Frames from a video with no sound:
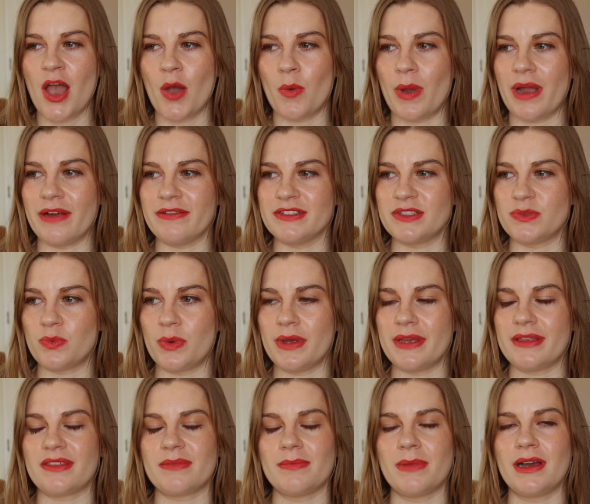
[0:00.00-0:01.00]
Whereas
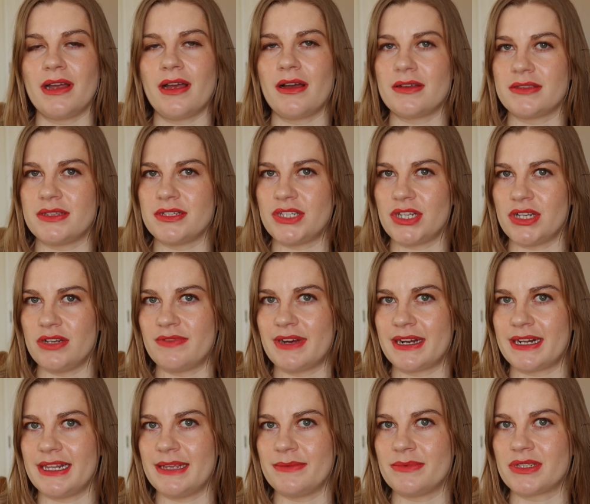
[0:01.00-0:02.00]
with my other two
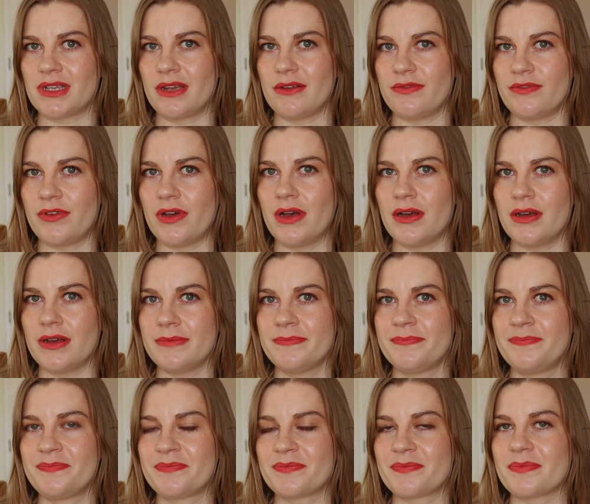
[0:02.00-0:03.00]
red lips so far,
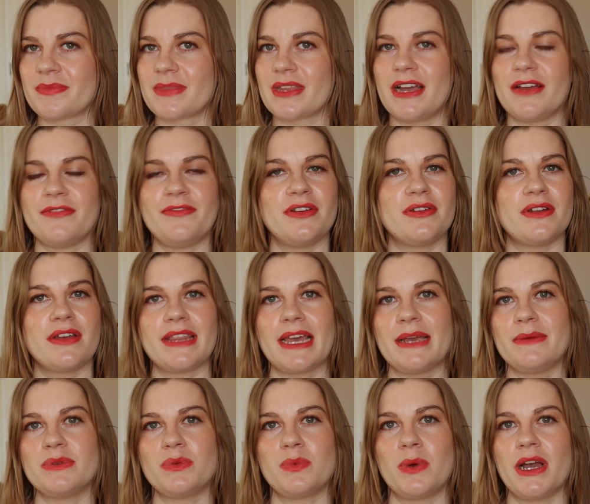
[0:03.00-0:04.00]
I feel like
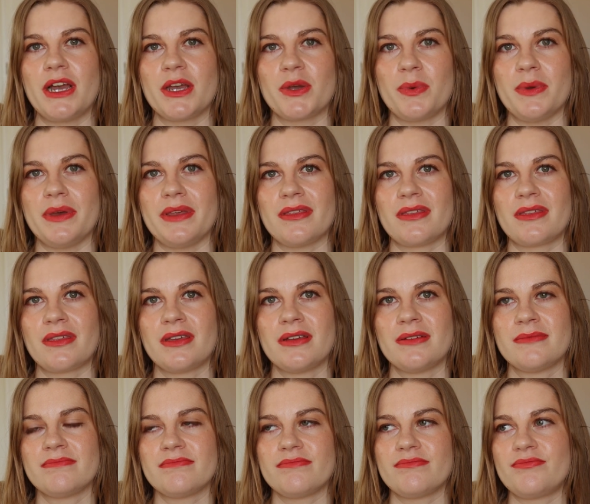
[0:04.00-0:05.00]
they would work with
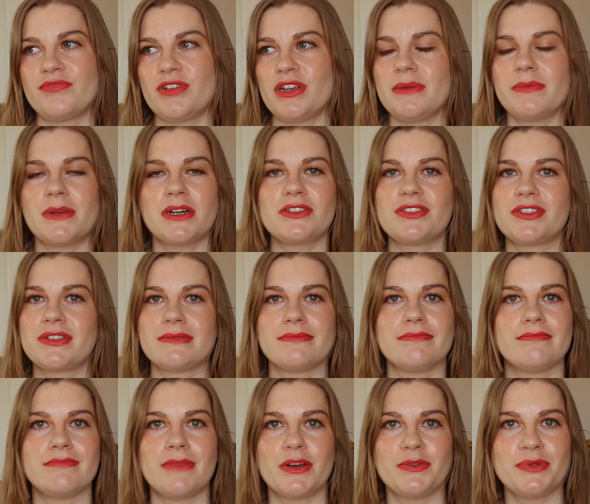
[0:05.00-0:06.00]
pretty much
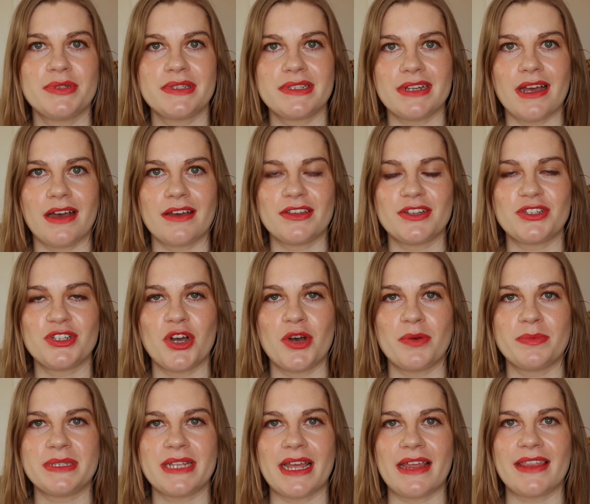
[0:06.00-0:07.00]
most other
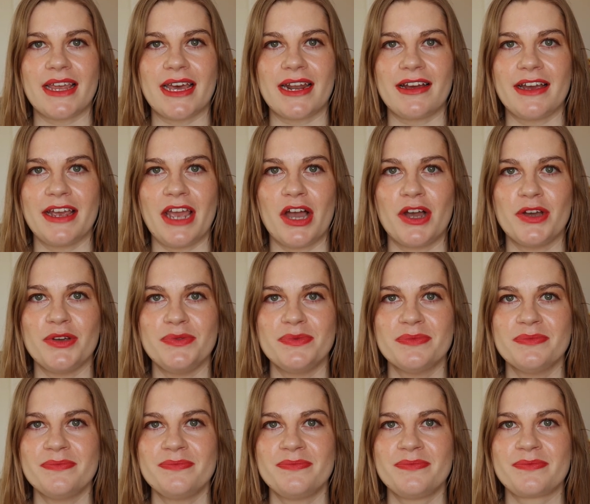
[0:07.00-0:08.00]
tops that I own.